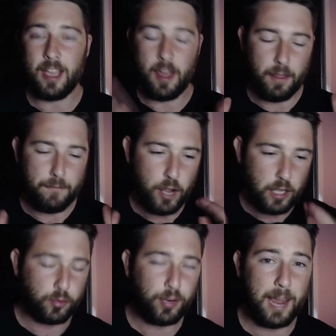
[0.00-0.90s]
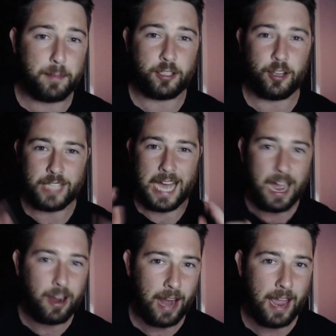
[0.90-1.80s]
The first three episodes
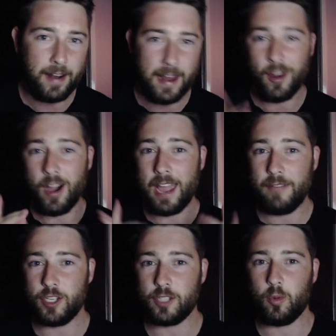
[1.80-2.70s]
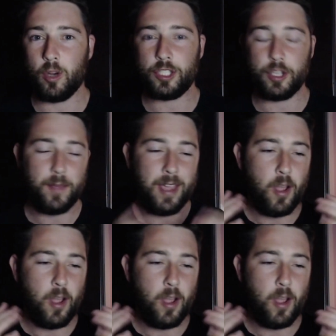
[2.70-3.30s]
are out and I have just watched them.